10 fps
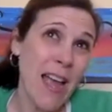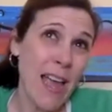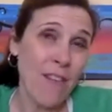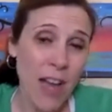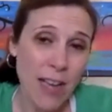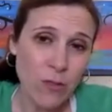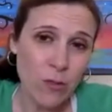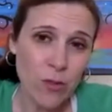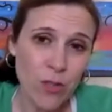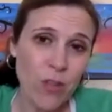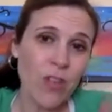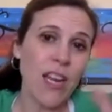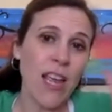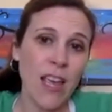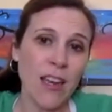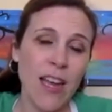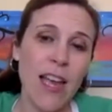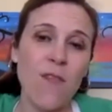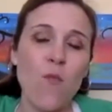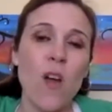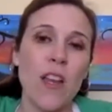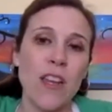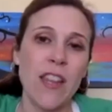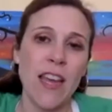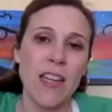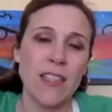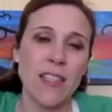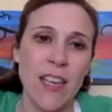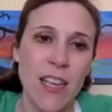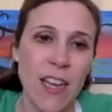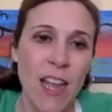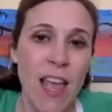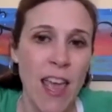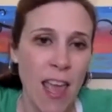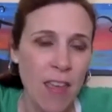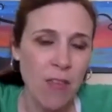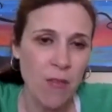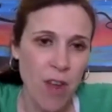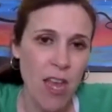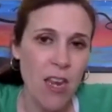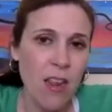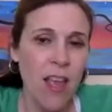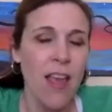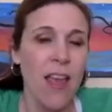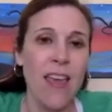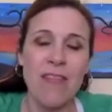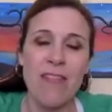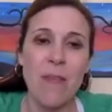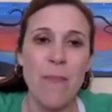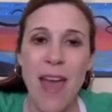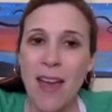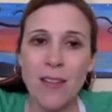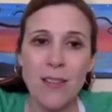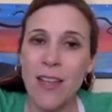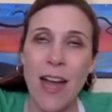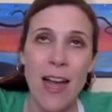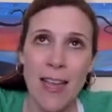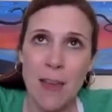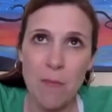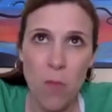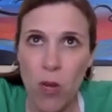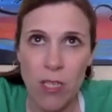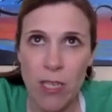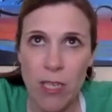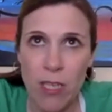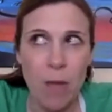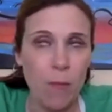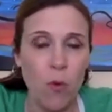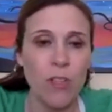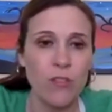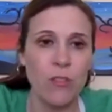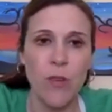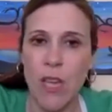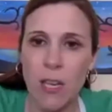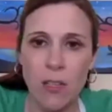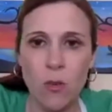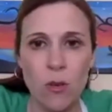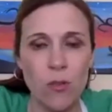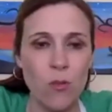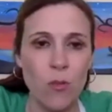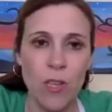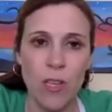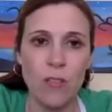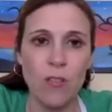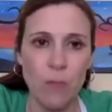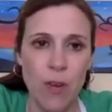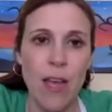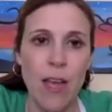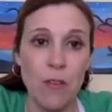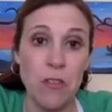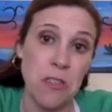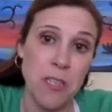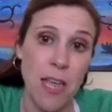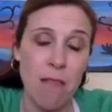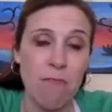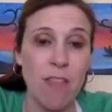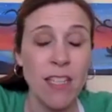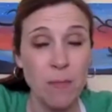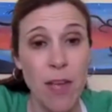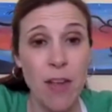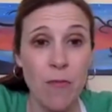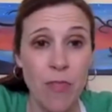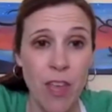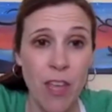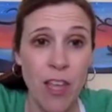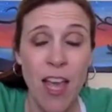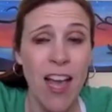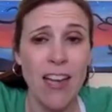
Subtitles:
I have a high school student, and I have one that is in 8th grade, and the max that I am going to have my boys do any sort of schooling is 3 hours a day. That's my own thing.